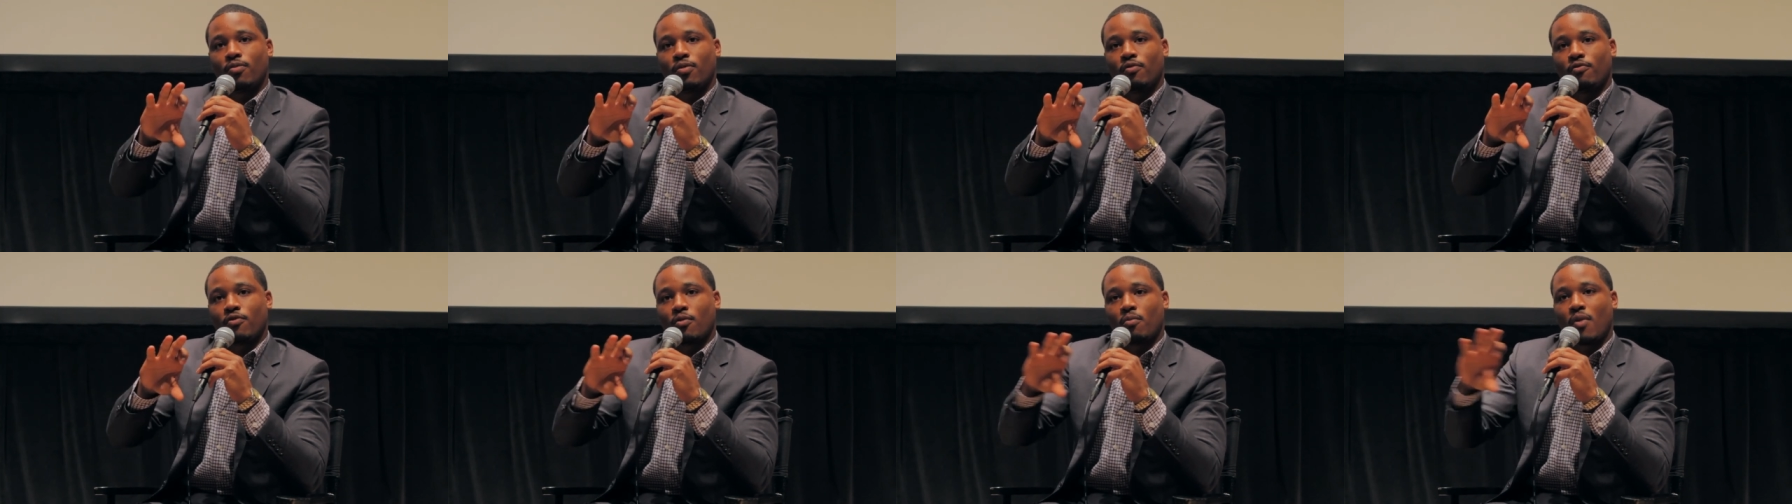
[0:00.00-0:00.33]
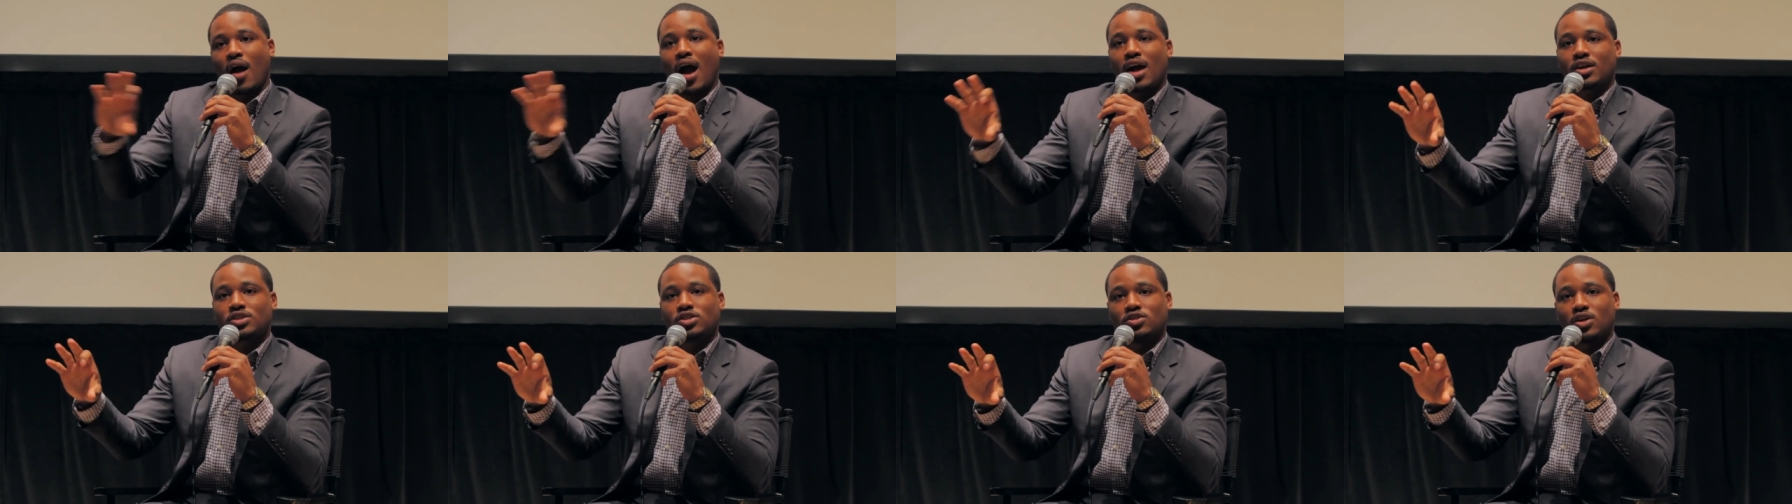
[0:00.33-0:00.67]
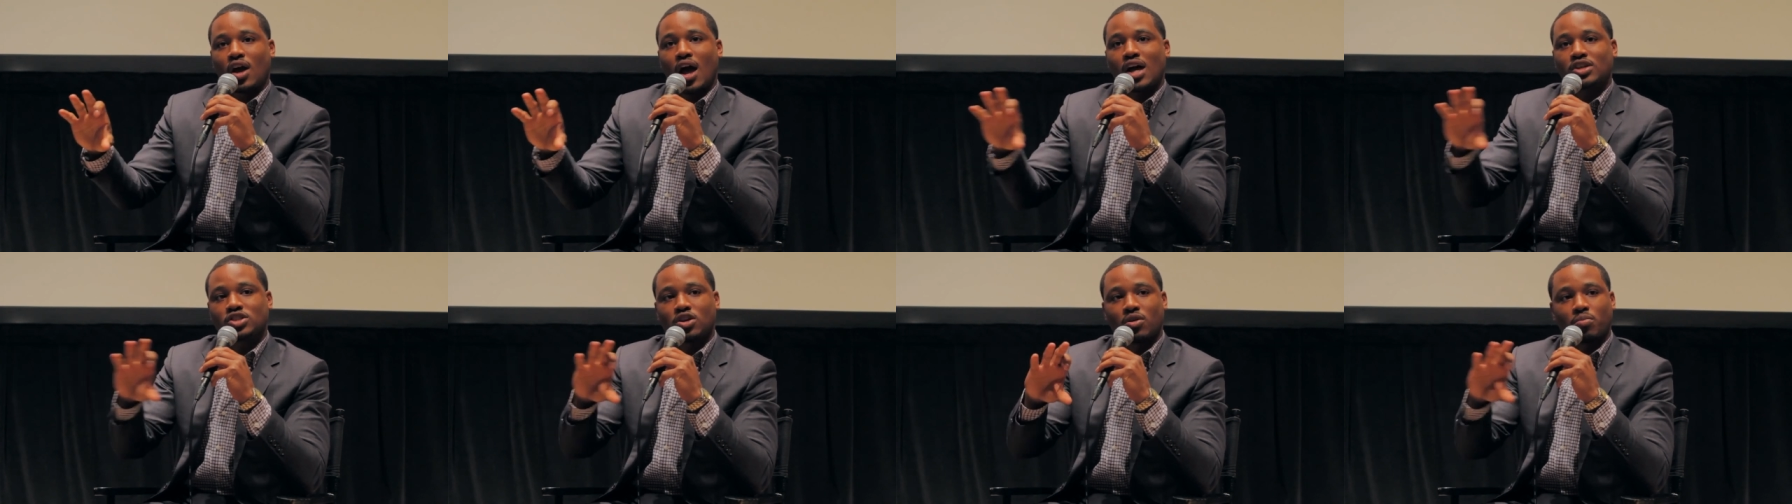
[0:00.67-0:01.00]
from Oscar,
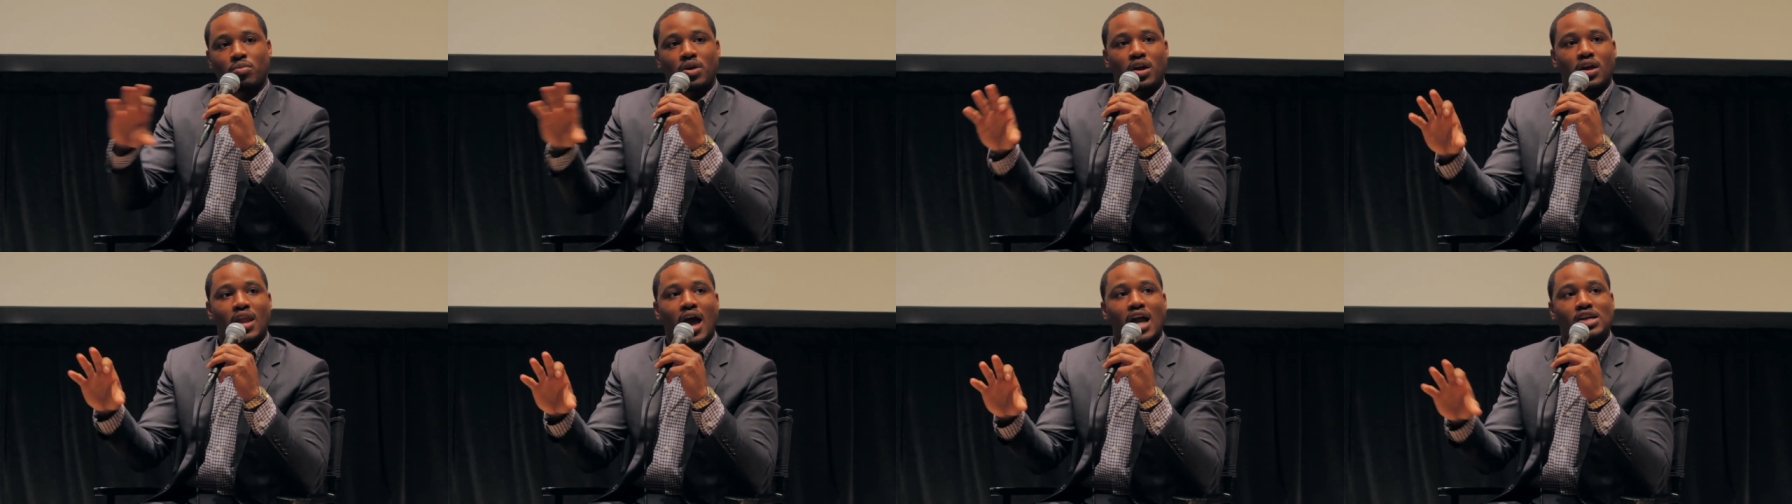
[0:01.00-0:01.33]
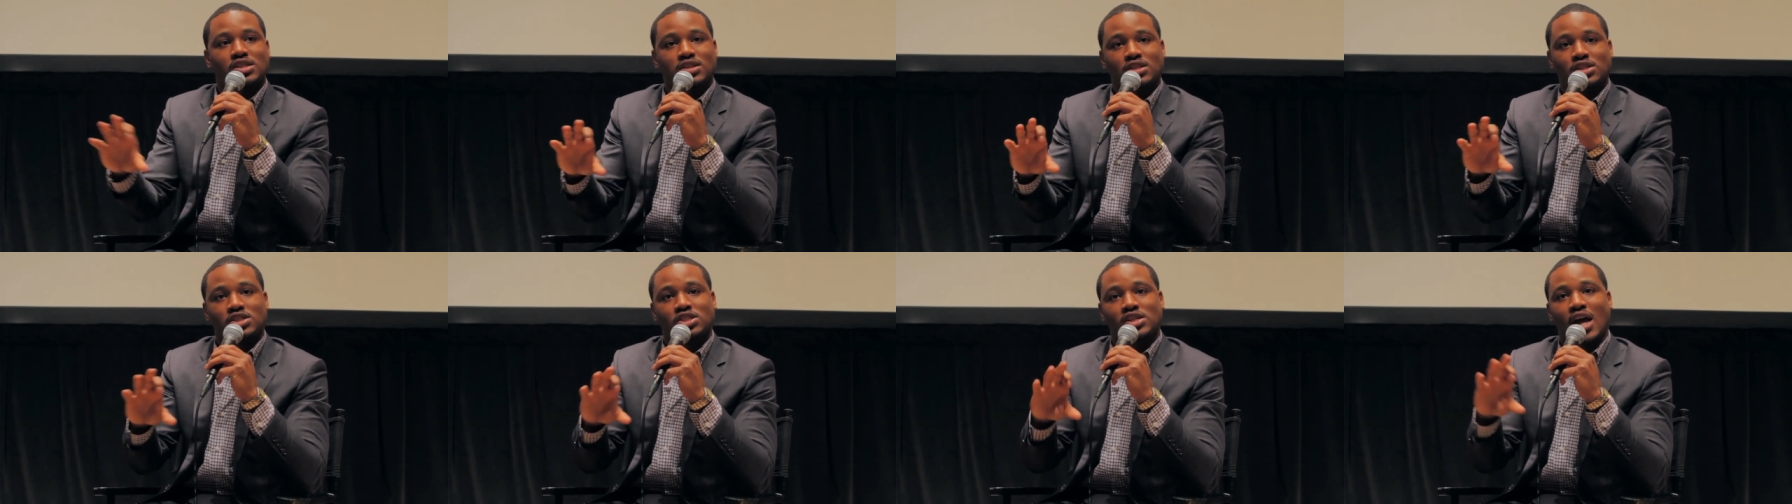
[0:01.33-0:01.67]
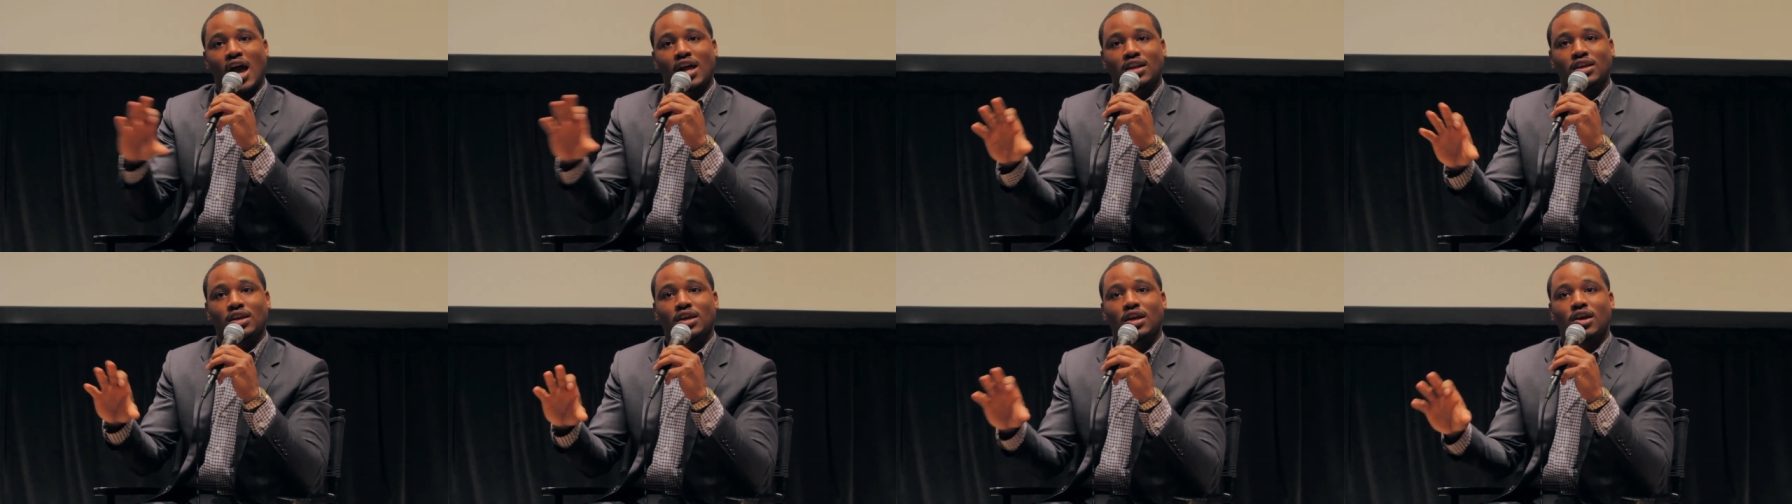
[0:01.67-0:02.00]
Oscar being actually
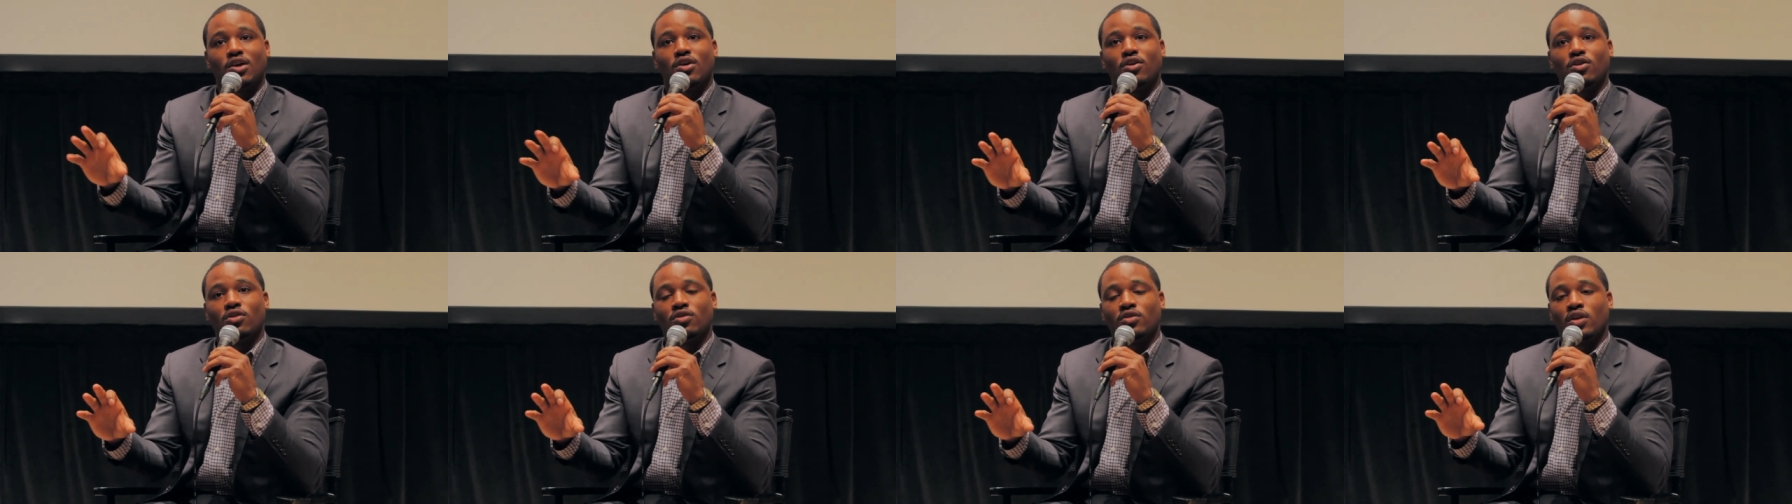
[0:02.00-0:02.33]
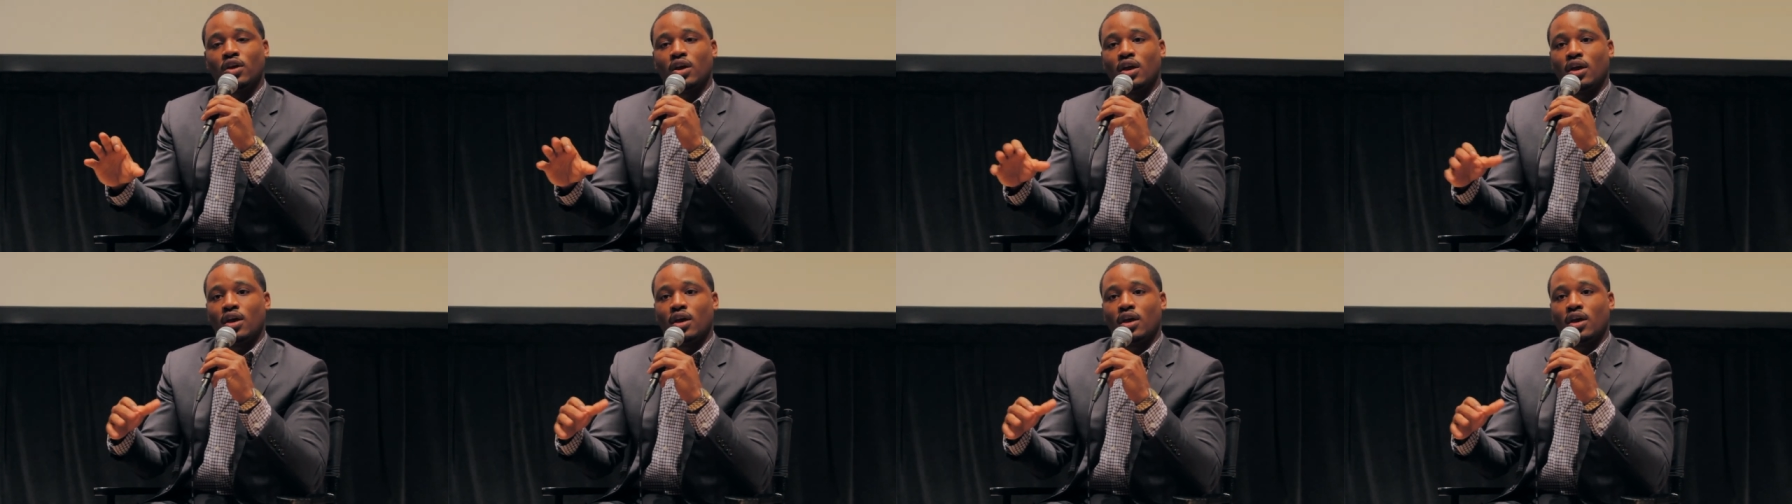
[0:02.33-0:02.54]
shot and killed